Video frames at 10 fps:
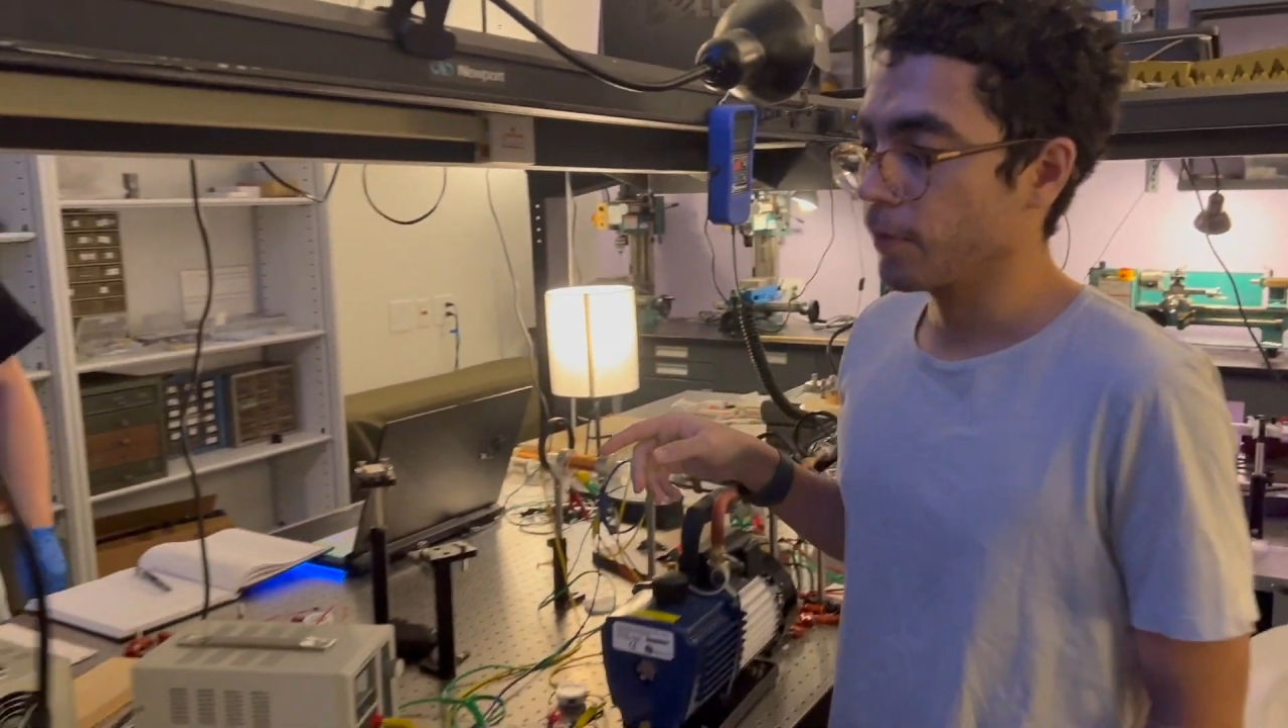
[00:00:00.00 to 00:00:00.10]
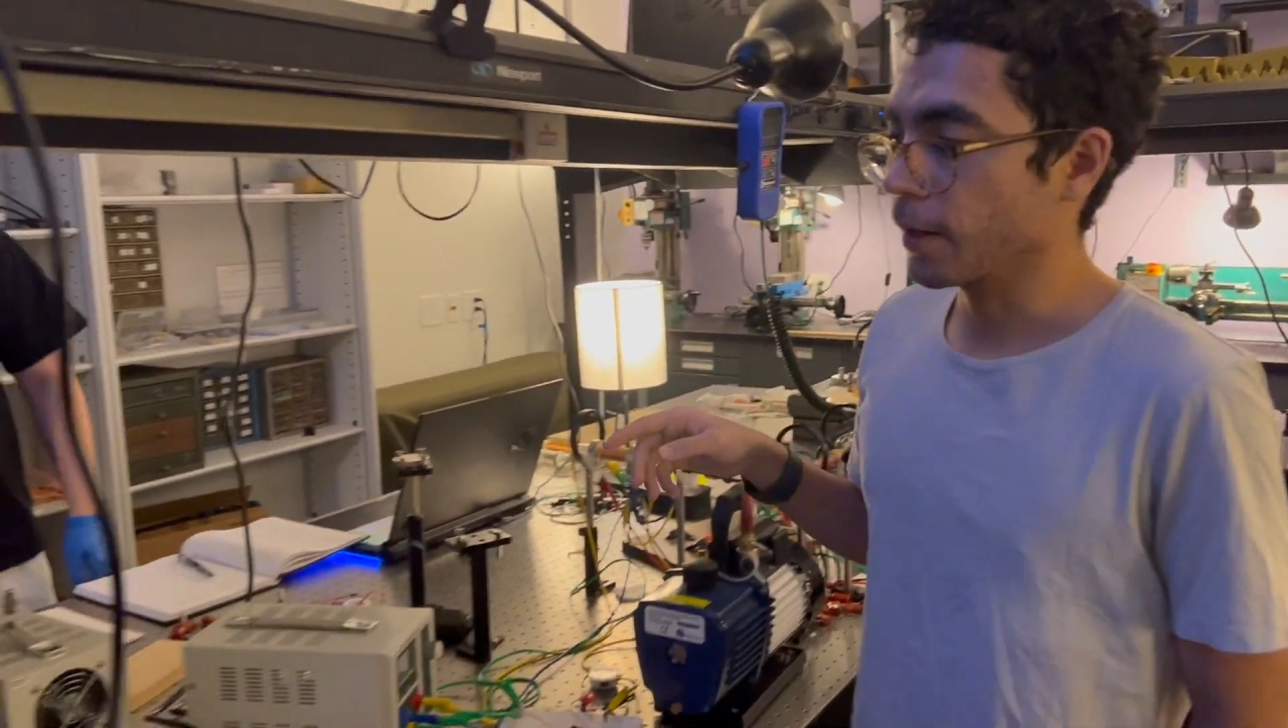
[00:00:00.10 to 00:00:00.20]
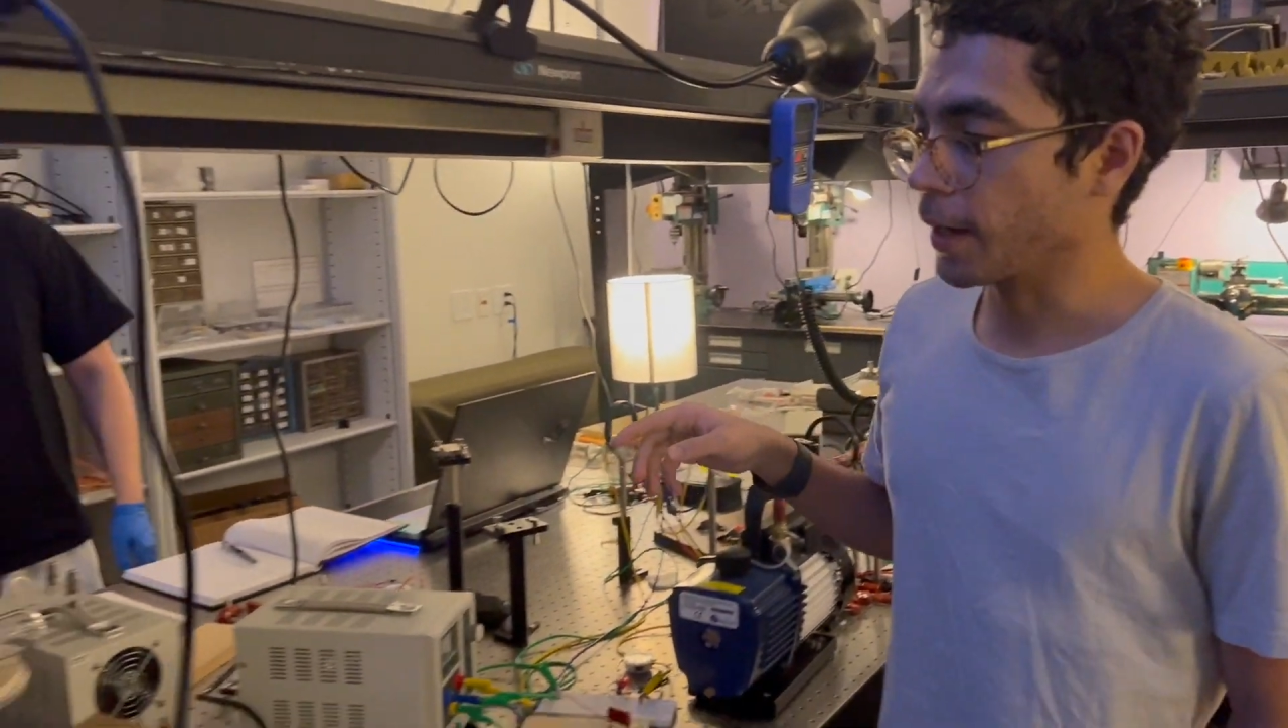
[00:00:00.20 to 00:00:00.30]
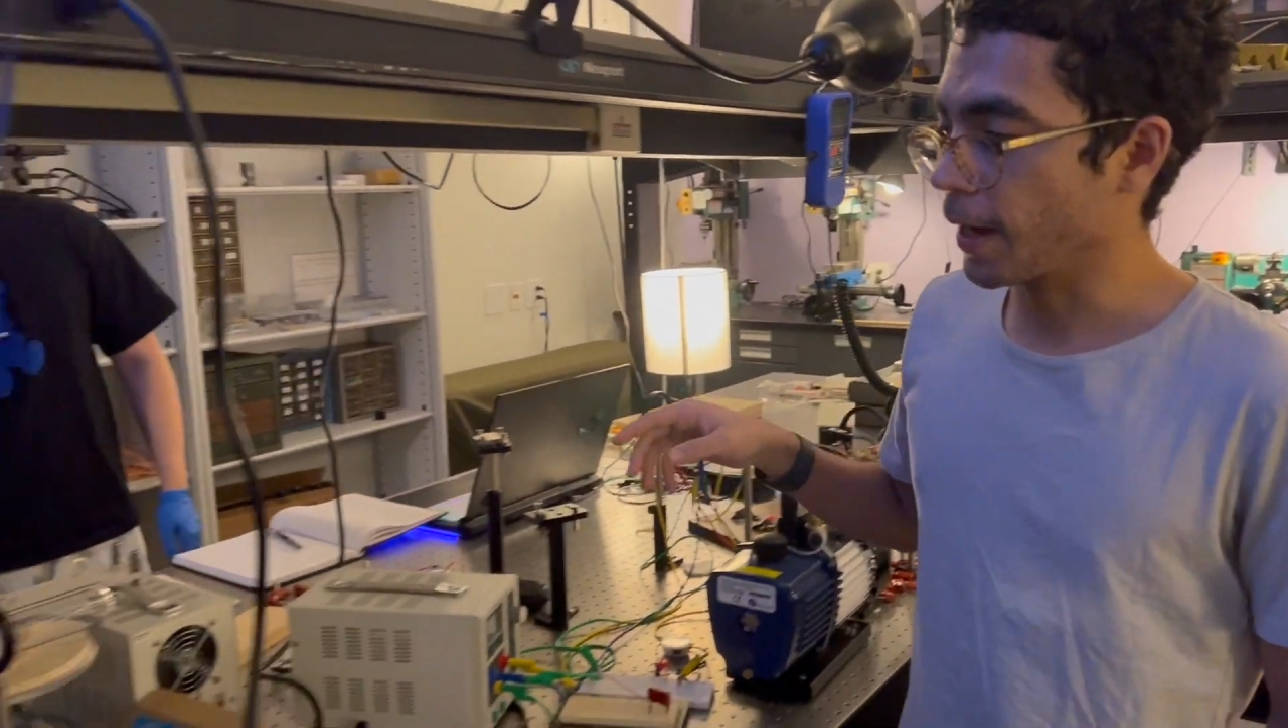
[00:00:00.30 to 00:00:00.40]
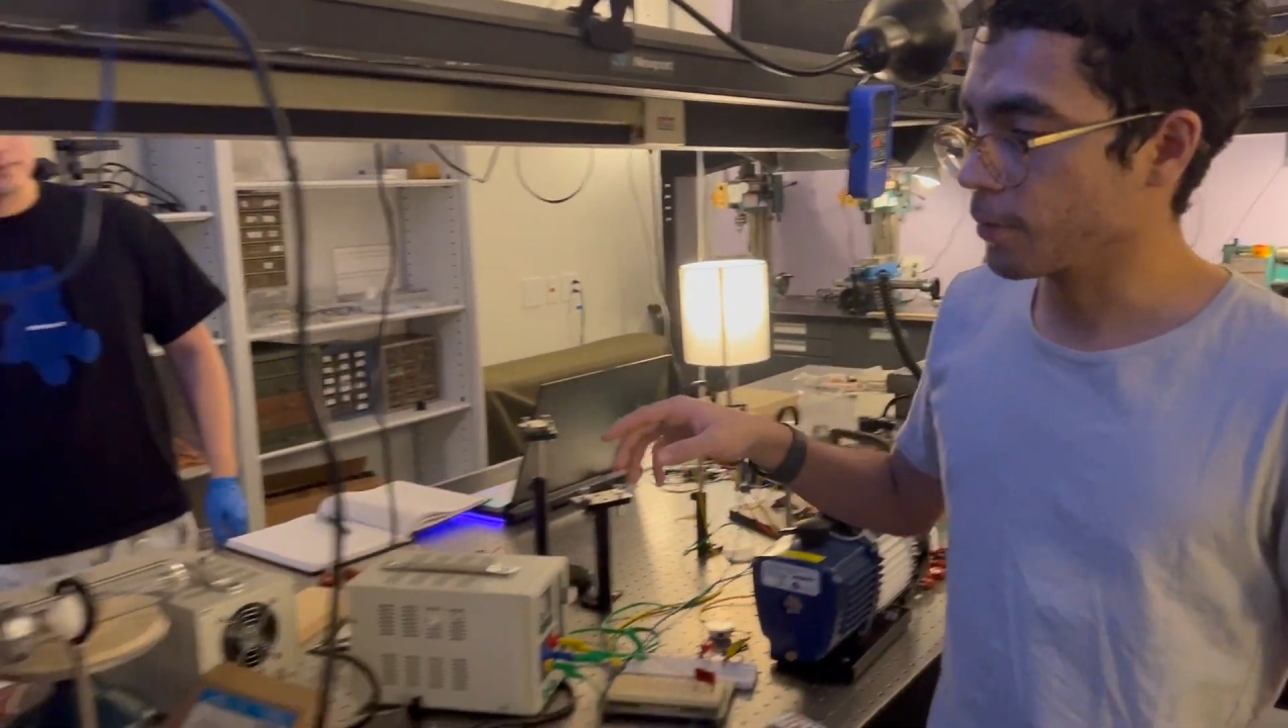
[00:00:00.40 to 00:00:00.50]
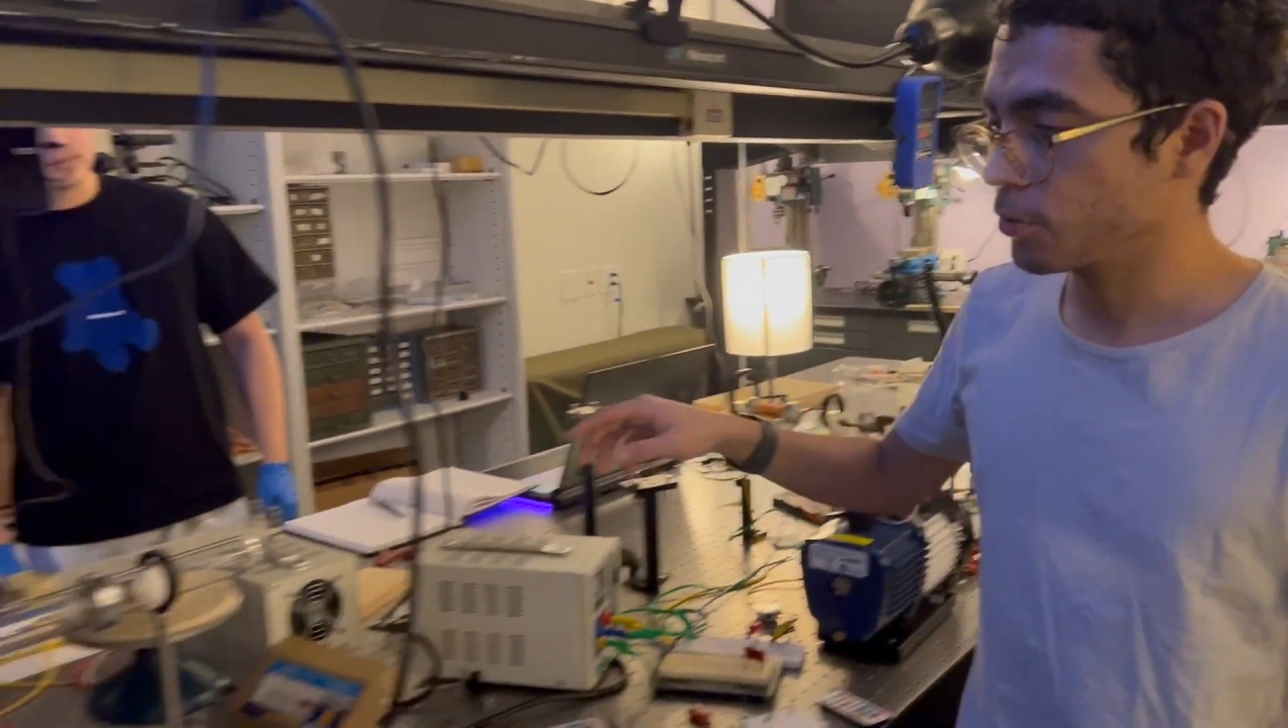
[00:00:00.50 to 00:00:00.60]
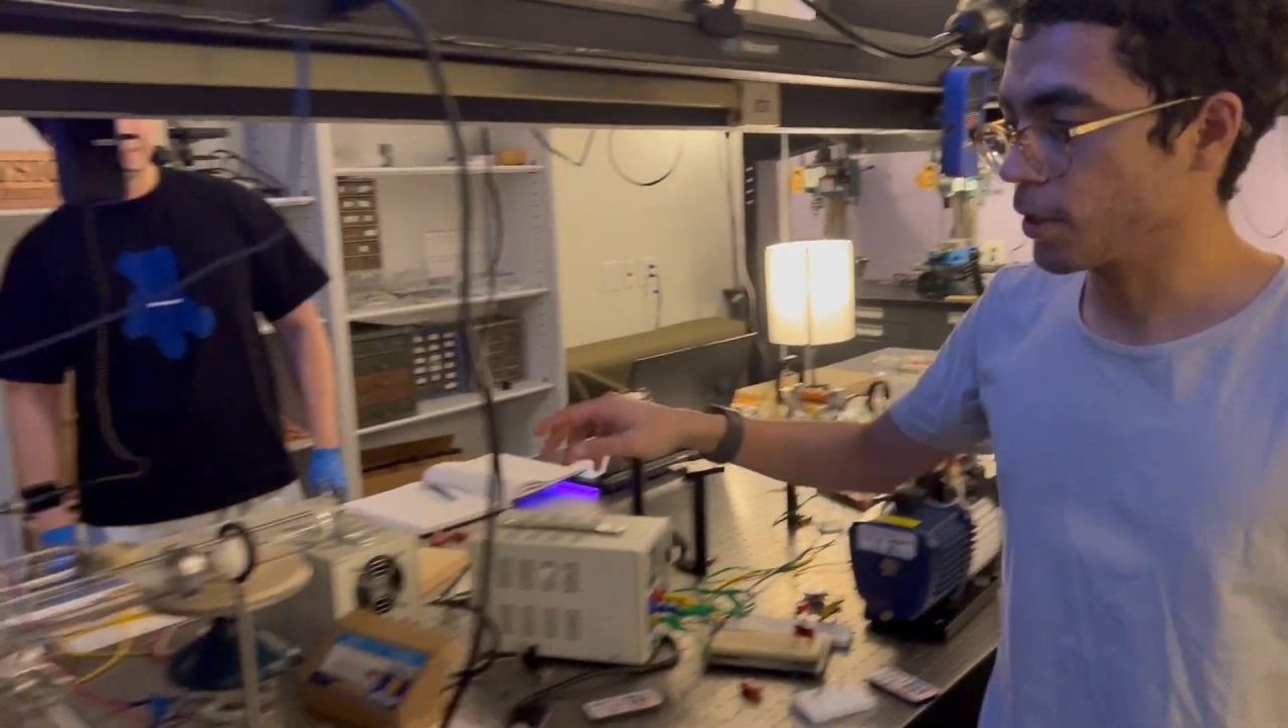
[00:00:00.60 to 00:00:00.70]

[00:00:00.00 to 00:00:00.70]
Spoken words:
a gas